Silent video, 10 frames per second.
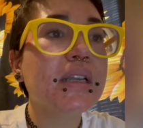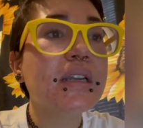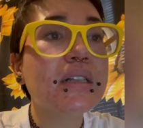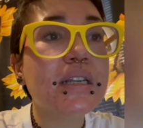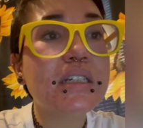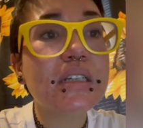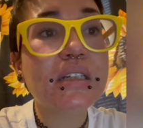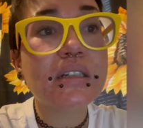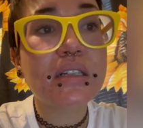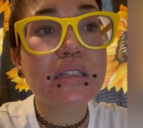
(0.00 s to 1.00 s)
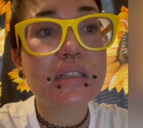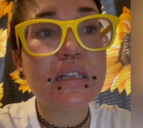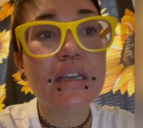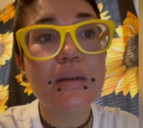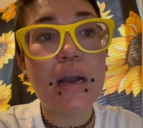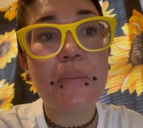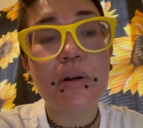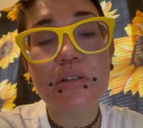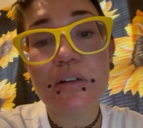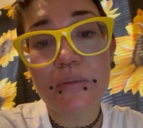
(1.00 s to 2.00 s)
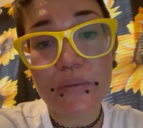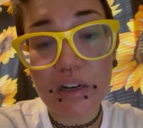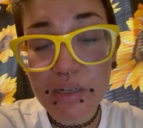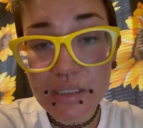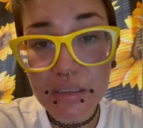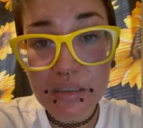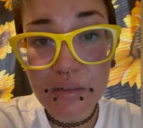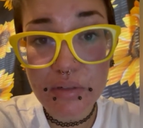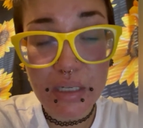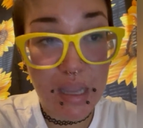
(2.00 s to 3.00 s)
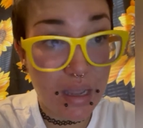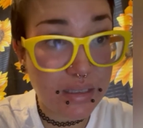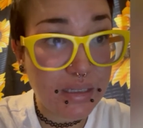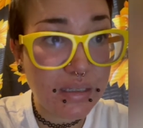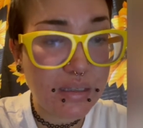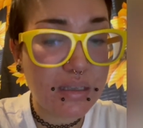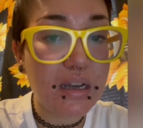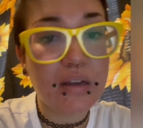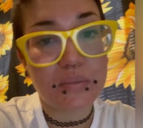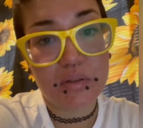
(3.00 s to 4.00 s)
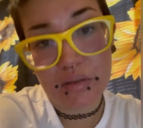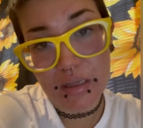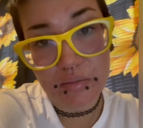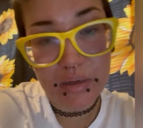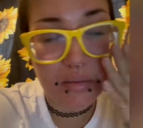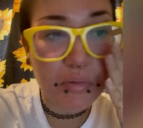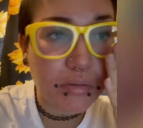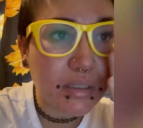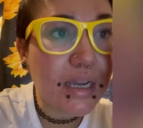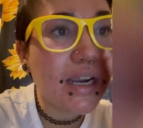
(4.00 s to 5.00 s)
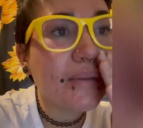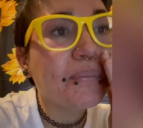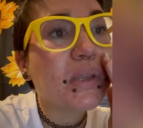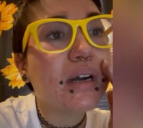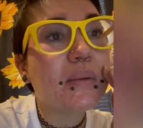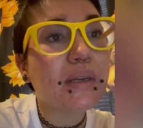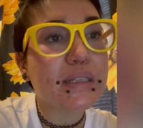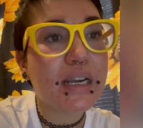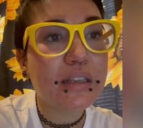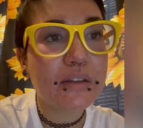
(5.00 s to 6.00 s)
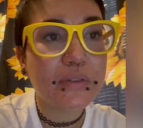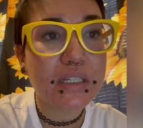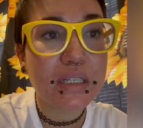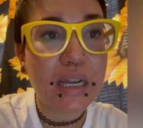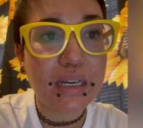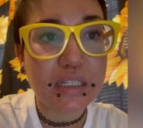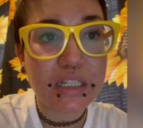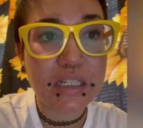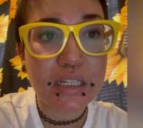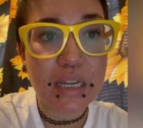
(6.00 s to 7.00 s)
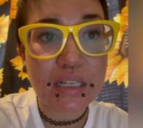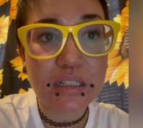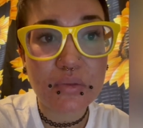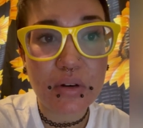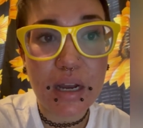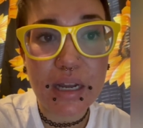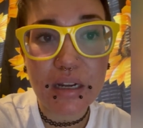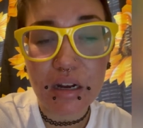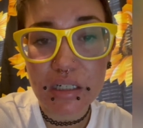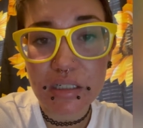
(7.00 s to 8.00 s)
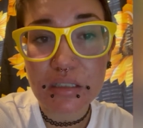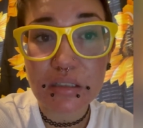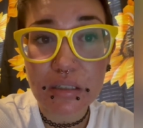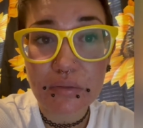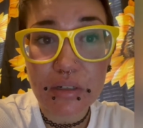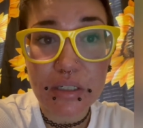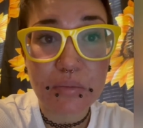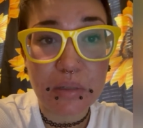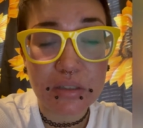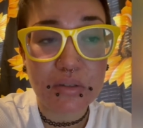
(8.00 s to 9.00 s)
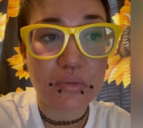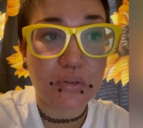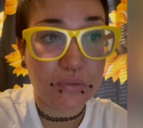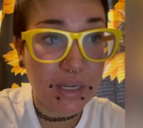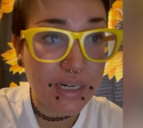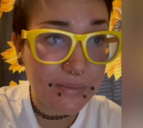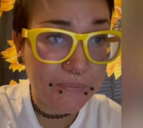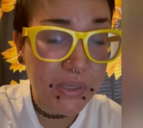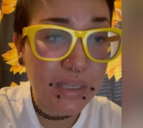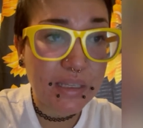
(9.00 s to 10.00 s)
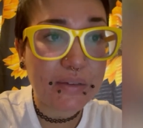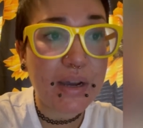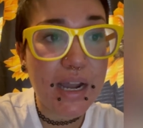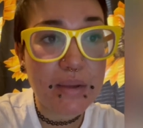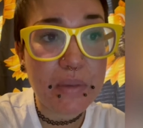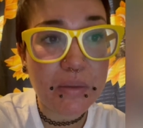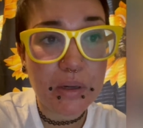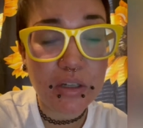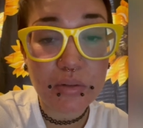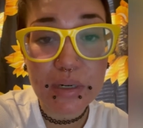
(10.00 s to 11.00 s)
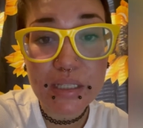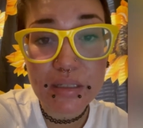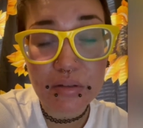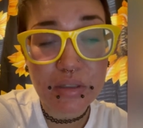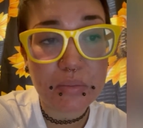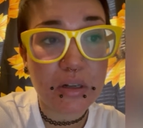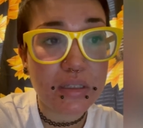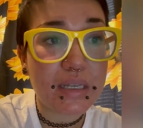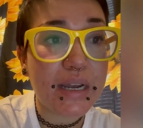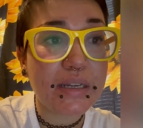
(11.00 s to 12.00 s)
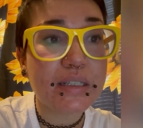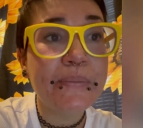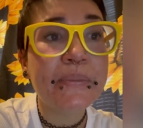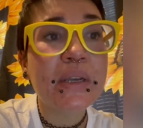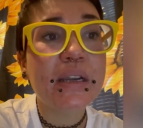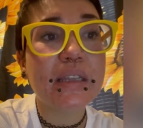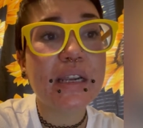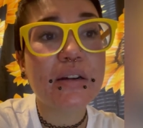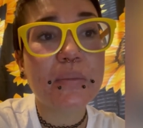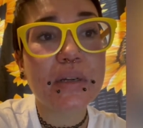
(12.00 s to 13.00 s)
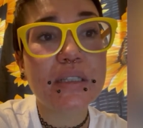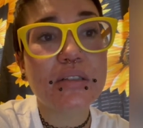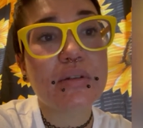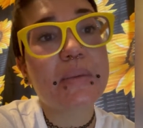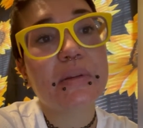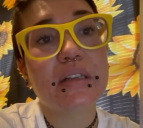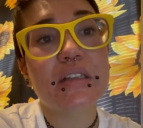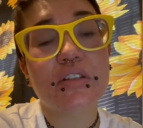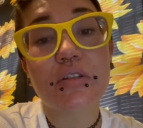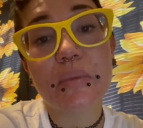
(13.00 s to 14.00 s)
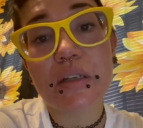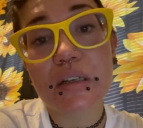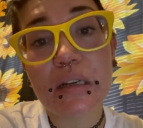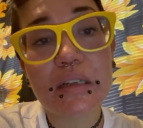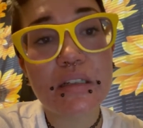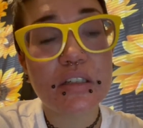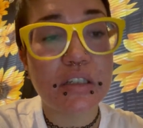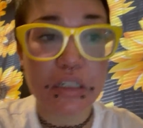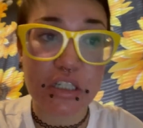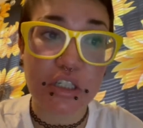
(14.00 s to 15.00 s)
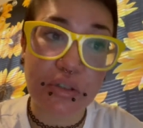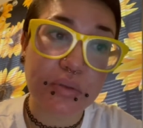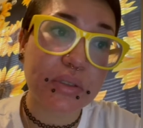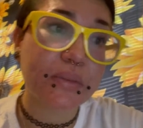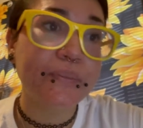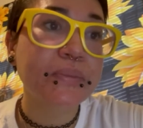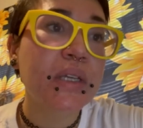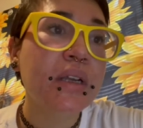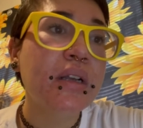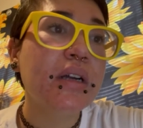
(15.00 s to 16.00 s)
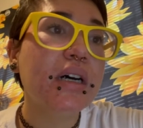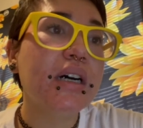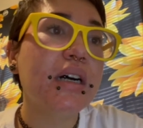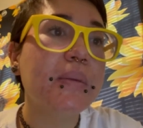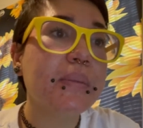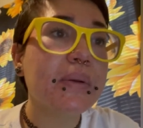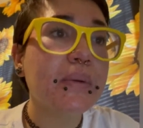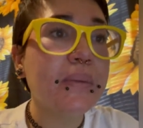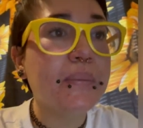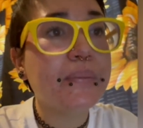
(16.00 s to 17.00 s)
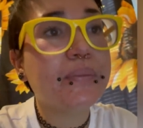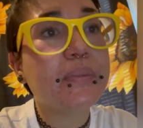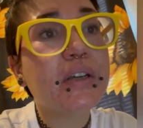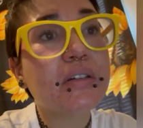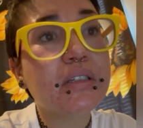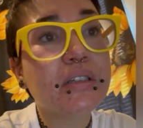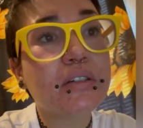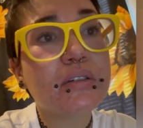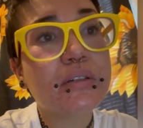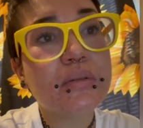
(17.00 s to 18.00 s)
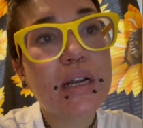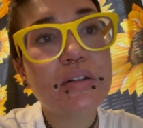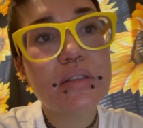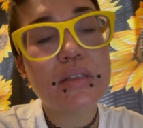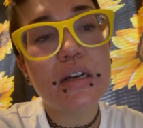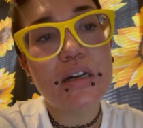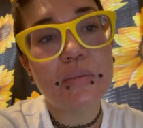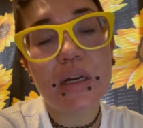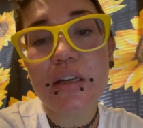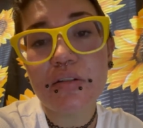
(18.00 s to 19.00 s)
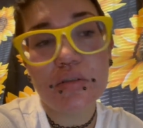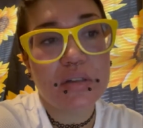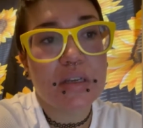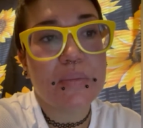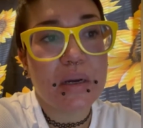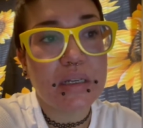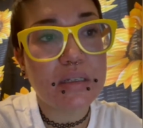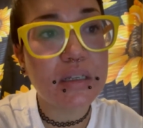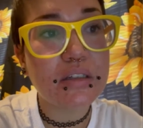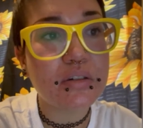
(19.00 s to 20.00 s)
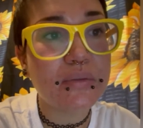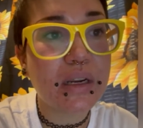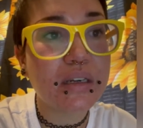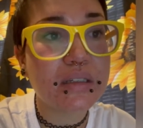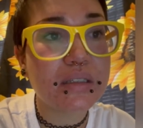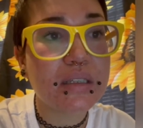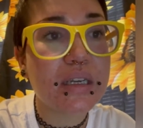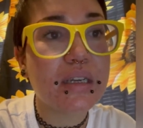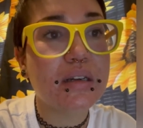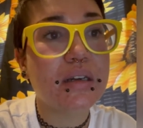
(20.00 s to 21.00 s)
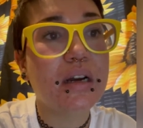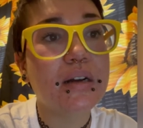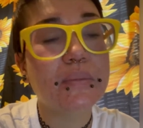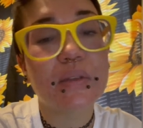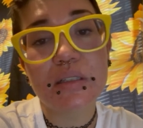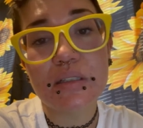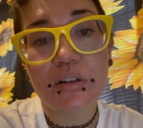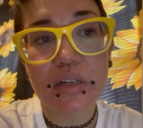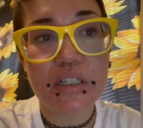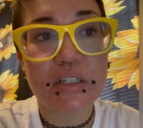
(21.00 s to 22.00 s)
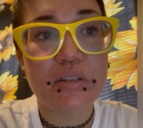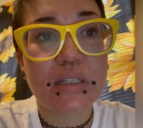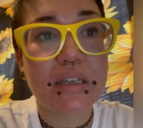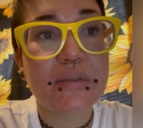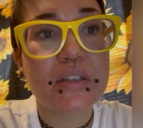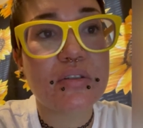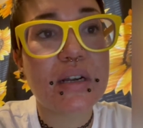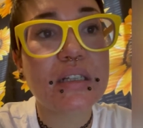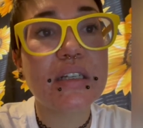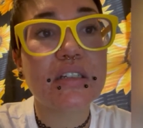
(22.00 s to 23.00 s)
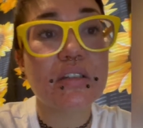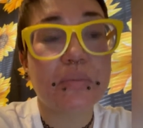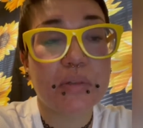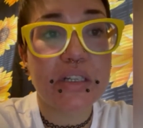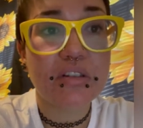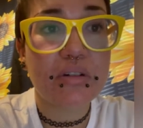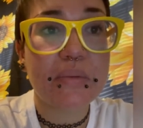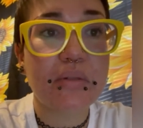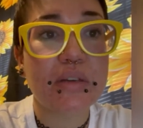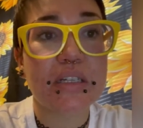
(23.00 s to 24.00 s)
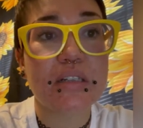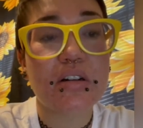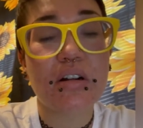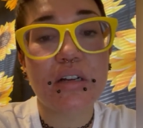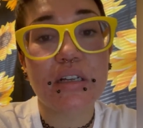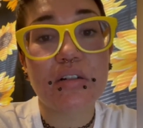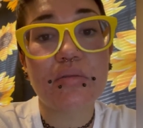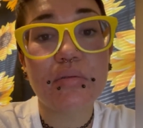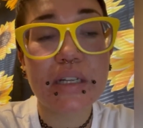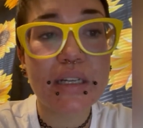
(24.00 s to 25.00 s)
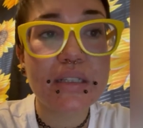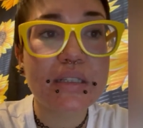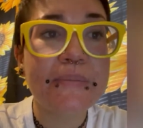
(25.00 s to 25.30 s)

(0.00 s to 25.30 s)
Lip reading: Inhalation and toxicity, birds are very sensitive to gases, so that's why the birds died. It's highly efficient at exchanging gases for high oxygen delivery to muscles for flight. They have high metabolic rates, so small in size, and the air breathed is rapidly distributed to tissues. Peritoneal routes, not usually, but intravenously, this is our issue, is given directly into the bloodstream. It reaches target quickest.